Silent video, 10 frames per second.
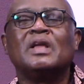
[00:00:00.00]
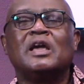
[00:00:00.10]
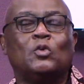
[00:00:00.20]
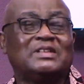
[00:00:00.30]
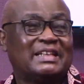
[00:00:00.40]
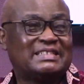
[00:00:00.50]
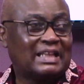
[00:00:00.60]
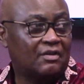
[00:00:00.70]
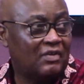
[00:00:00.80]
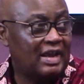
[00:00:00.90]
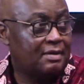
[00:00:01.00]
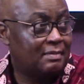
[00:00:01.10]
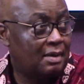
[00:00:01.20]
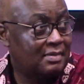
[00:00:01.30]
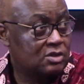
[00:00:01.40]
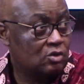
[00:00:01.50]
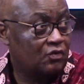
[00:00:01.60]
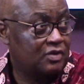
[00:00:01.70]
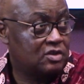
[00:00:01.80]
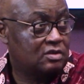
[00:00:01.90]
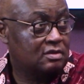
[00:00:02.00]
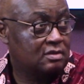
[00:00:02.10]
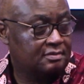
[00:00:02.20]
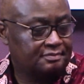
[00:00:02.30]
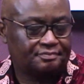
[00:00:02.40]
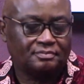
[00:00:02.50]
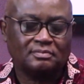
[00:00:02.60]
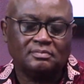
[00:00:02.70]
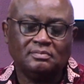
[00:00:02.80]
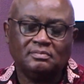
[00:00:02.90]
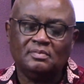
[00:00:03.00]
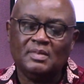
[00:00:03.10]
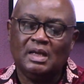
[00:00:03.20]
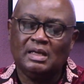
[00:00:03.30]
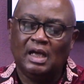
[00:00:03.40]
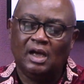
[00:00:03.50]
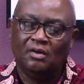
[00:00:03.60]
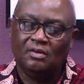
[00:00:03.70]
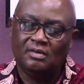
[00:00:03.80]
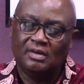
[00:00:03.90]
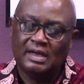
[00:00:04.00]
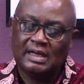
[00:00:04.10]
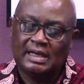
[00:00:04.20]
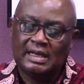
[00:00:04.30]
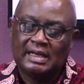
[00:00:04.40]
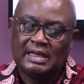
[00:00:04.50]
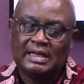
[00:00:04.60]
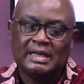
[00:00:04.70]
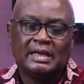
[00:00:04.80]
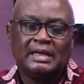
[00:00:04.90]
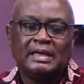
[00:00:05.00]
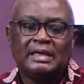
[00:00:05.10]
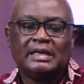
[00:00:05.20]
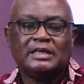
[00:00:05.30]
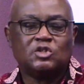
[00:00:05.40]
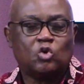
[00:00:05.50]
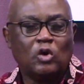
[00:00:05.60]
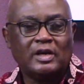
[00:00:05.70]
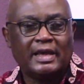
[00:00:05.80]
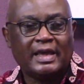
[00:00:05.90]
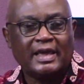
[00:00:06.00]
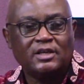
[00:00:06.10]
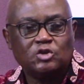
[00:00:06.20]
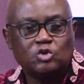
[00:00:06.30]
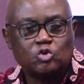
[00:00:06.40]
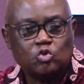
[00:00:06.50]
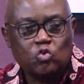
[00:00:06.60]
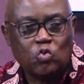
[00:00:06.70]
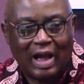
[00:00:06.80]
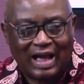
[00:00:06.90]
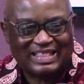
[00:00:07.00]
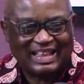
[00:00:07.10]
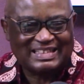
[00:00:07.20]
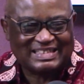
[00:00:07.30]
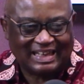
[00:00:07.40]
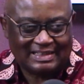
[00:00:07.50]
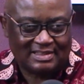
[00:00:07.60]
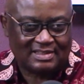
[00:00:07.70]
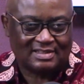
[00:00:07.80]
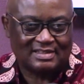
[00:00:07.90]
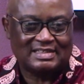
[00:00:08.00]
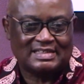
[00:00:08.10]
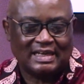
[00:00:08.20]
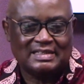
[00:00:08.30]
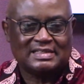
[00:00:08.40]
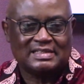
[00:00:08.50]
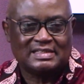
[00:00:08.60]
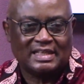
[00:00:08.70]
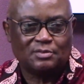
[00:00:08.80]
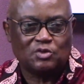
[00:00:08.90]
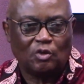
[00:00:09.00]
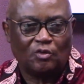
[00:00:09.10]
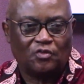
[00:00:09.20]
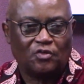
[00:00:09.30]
He was a staffer in Mohammed's office. Now, he's going against two other giants in terms of